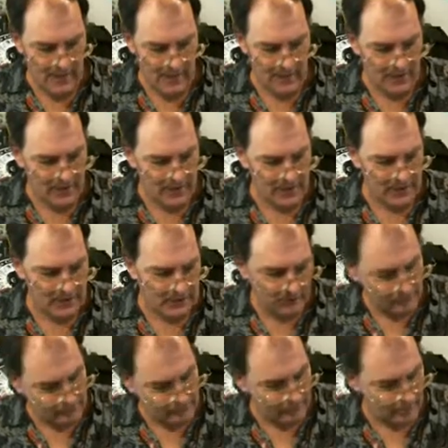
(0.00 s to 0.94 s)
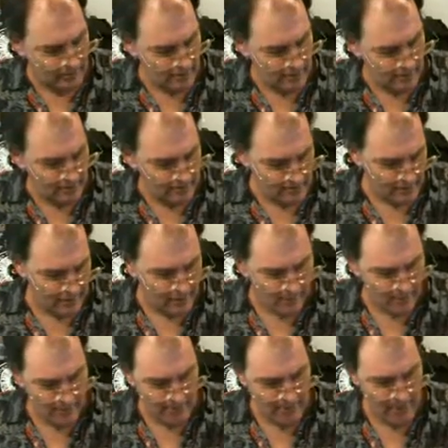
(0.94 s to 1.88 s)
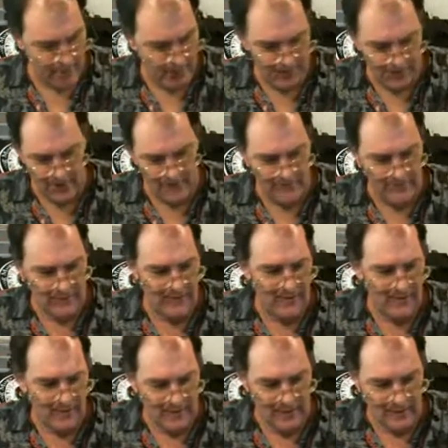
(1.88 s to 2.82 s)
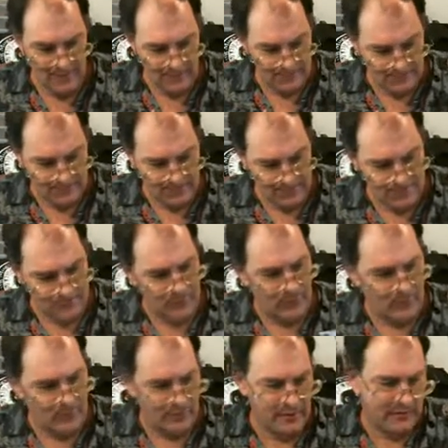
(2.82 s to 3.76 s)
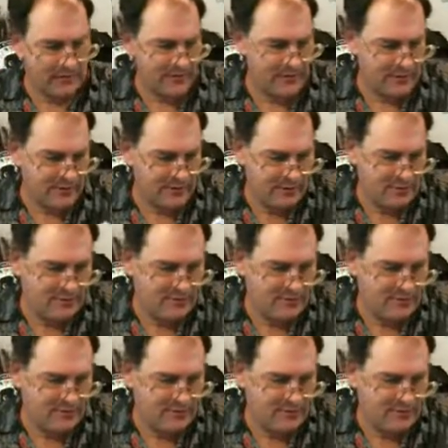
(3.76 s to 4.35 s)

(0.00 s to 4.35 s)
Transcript: We got a postcard and a Guatemala org thing.